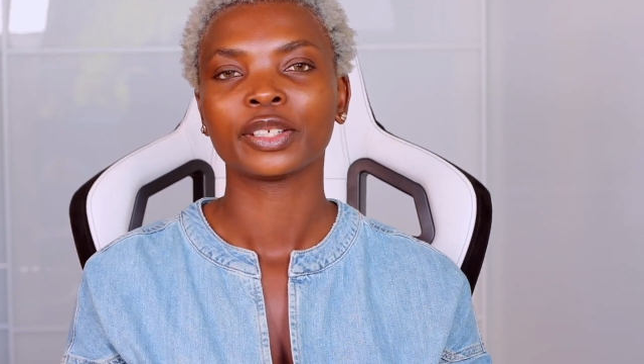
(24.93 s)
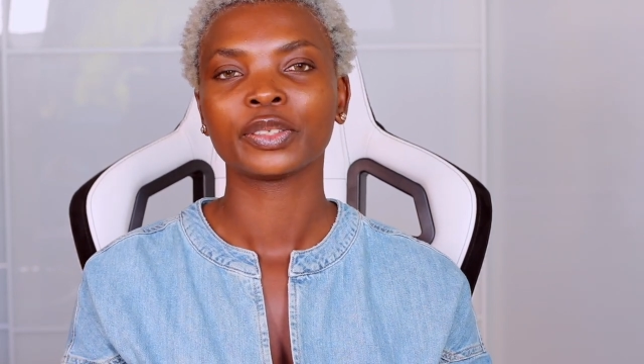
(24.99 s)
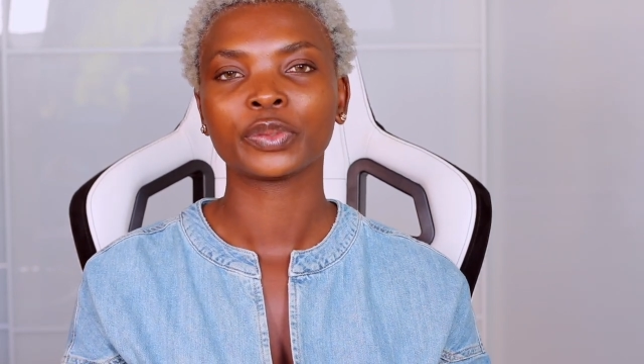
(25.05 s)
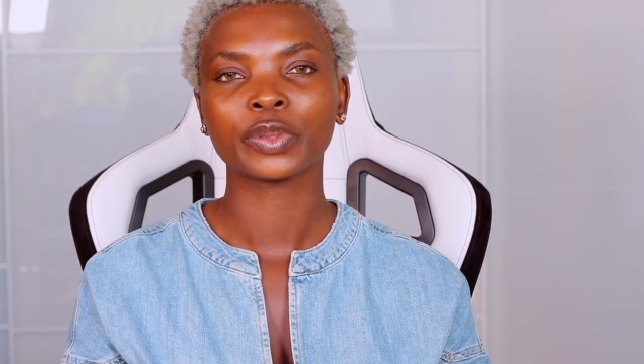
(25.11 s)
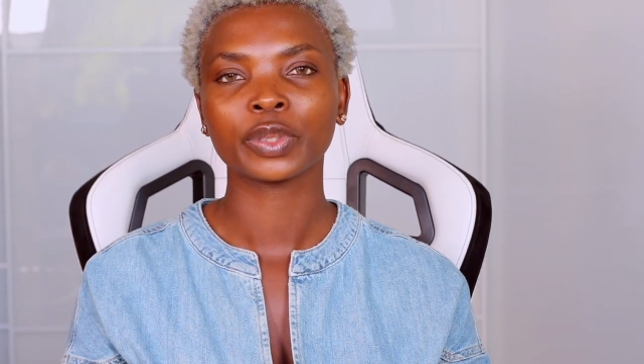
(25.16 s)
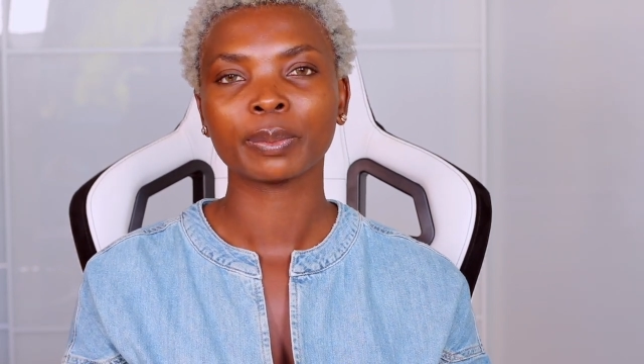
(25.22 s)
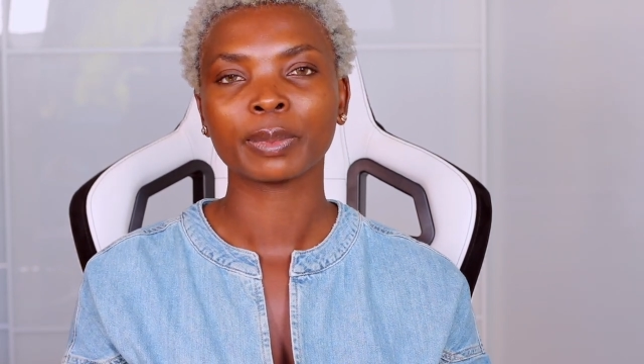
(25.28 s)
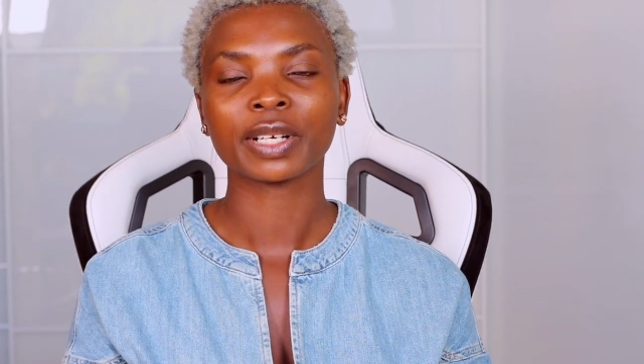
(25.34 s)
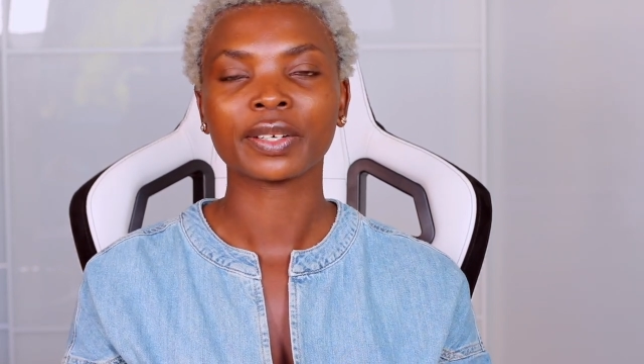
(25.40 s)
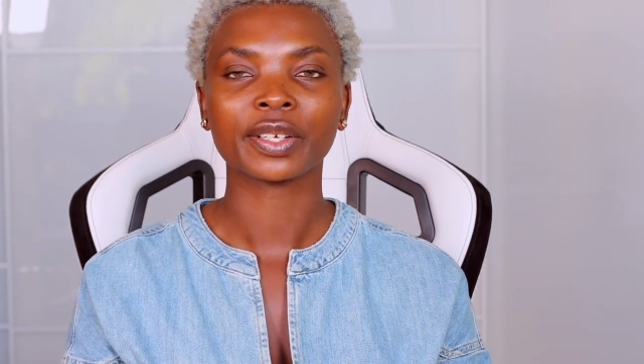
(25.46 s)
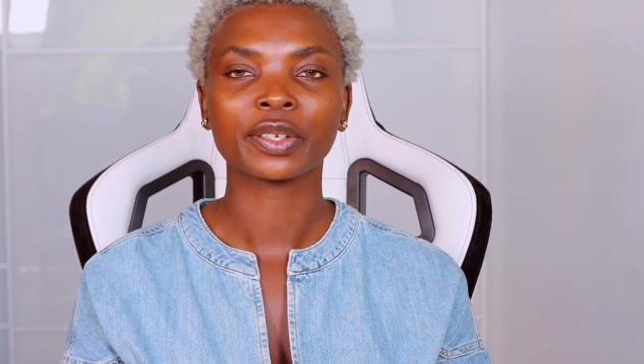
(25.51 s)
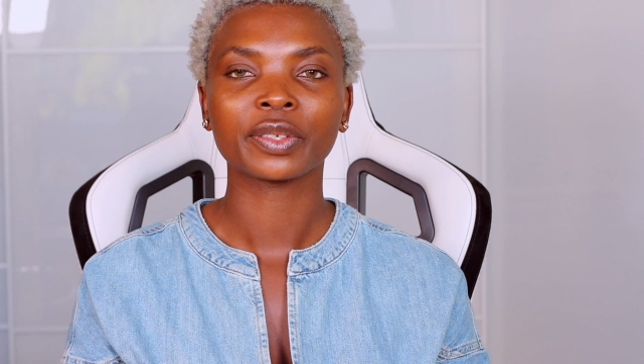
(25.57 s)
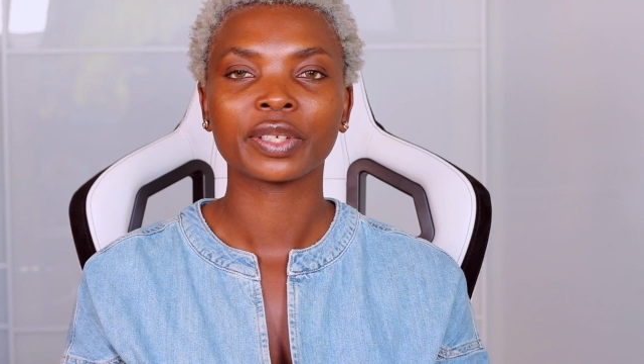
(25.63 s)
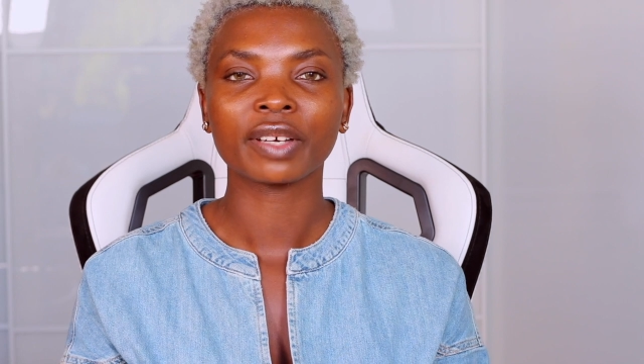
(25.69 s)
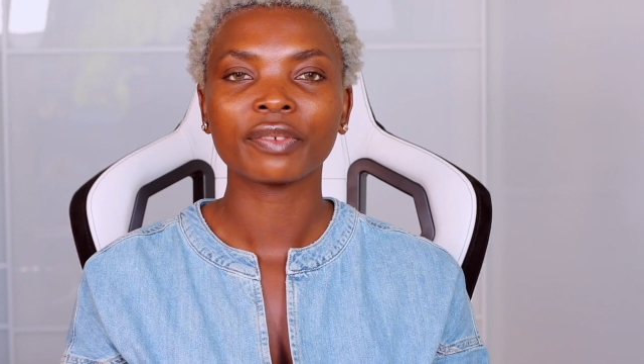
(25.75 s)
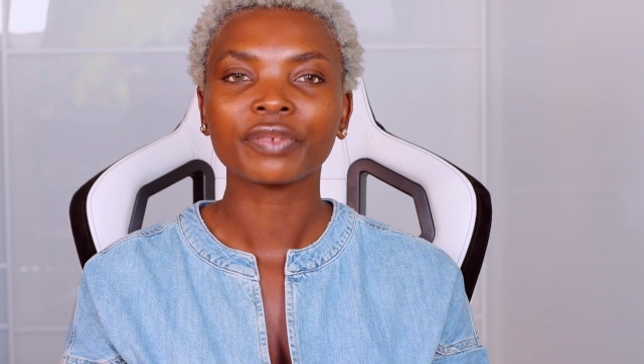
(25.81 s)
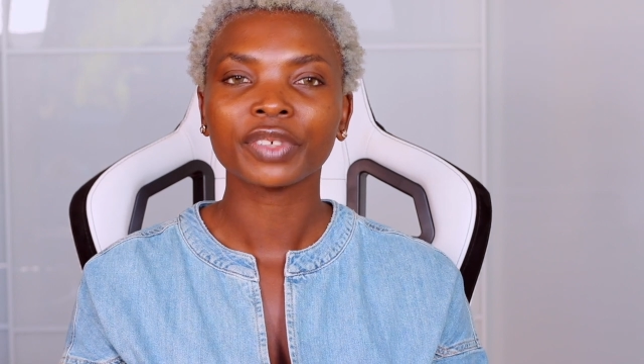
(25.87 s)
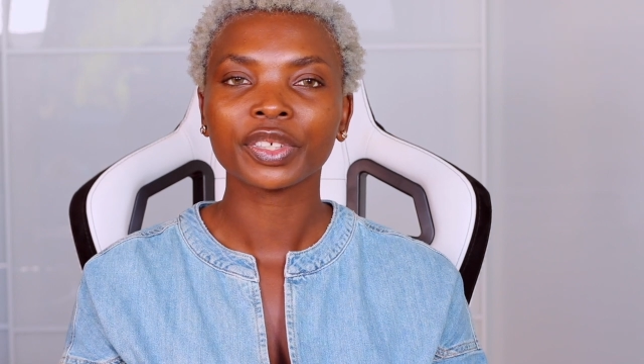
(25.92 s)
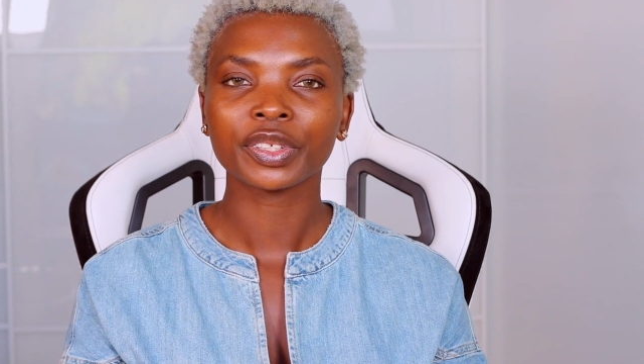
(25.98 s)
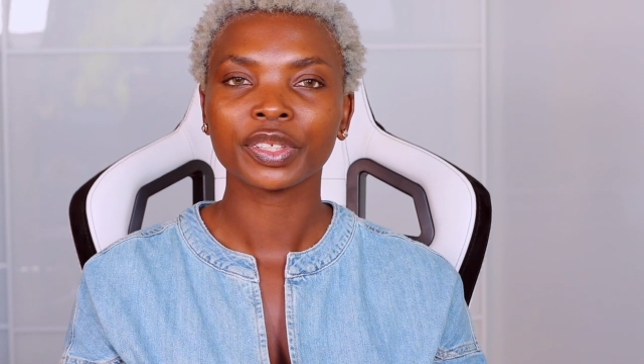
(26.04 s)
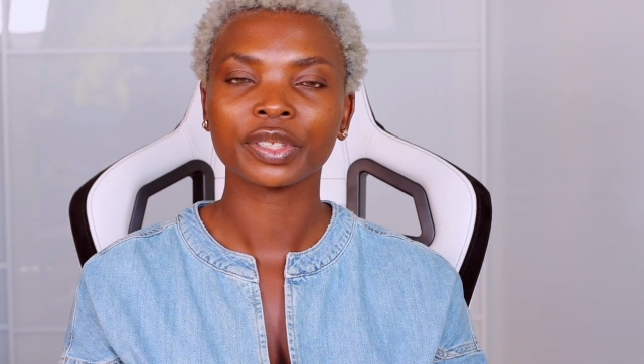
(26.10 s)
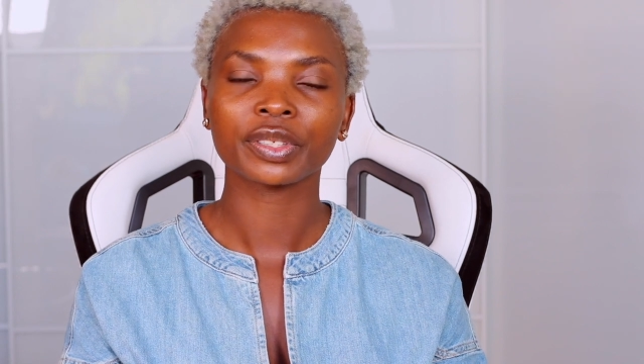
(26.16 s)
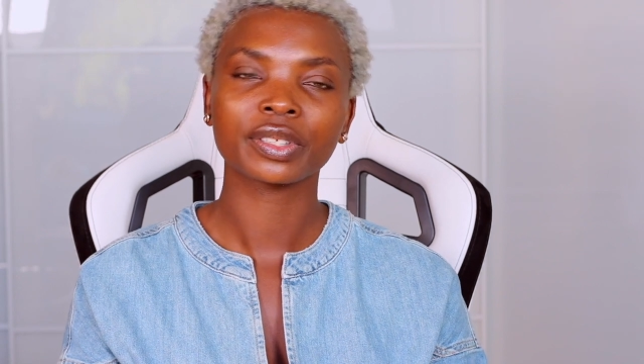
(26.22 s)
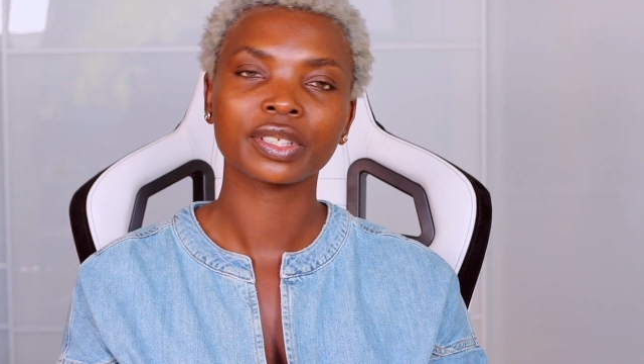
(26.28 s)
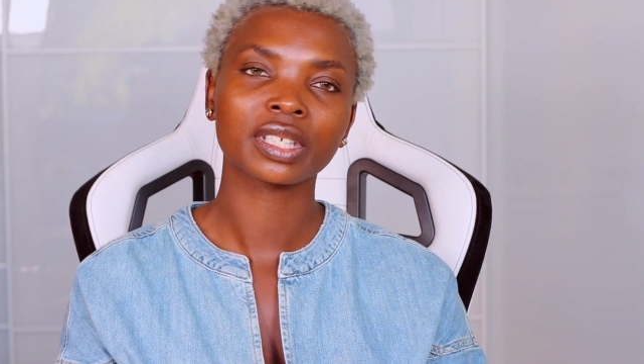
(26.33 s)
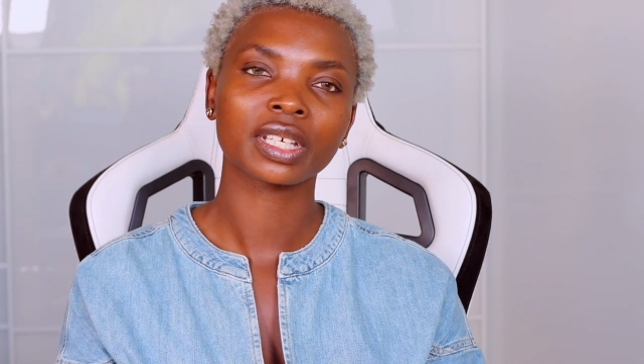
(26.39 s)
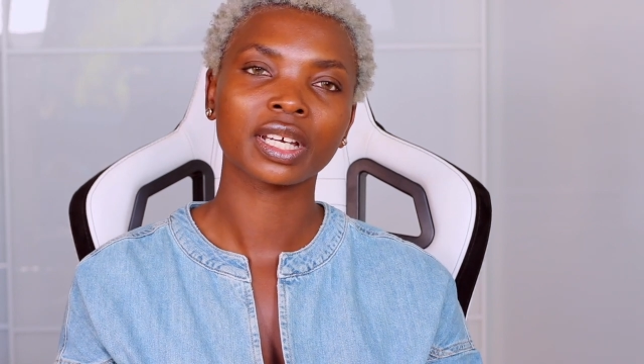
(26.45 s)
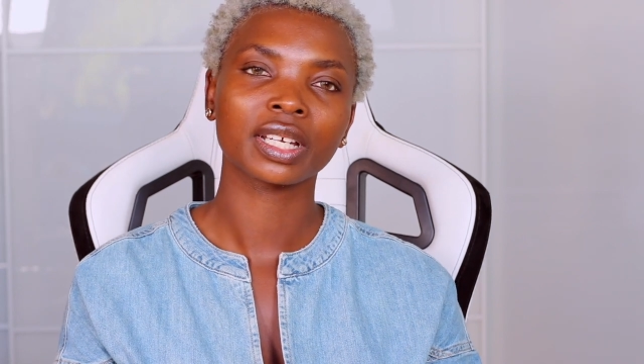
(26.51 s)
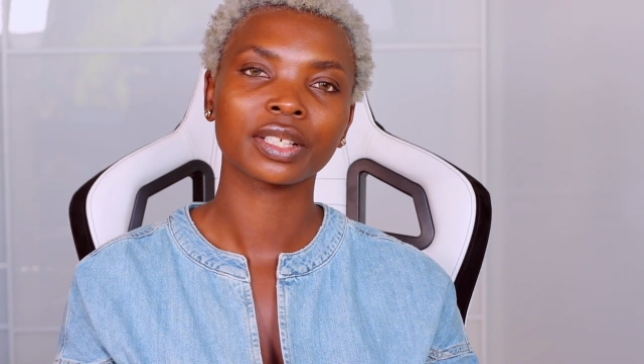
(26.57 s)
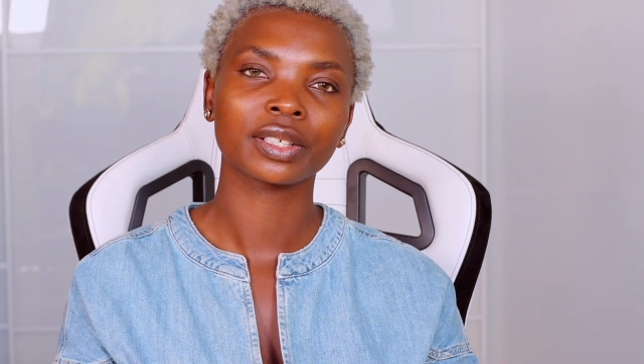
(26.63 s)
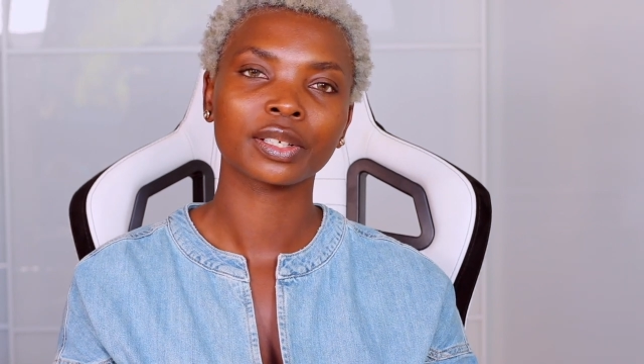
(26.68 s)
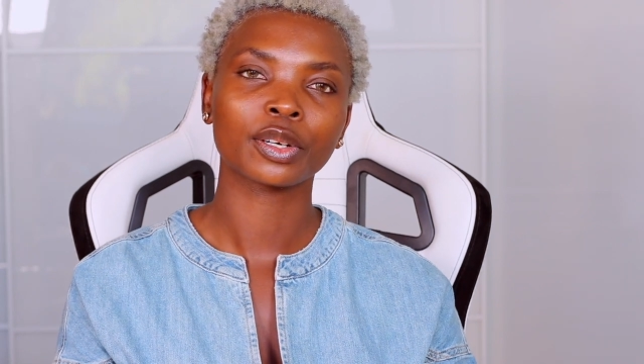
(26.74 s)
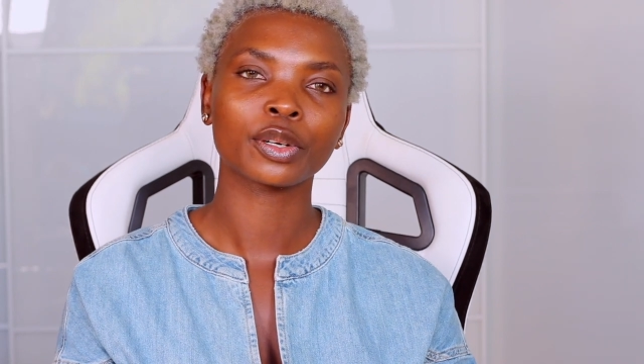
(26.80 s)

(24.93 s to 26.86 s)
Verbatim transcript: doing my regular videos and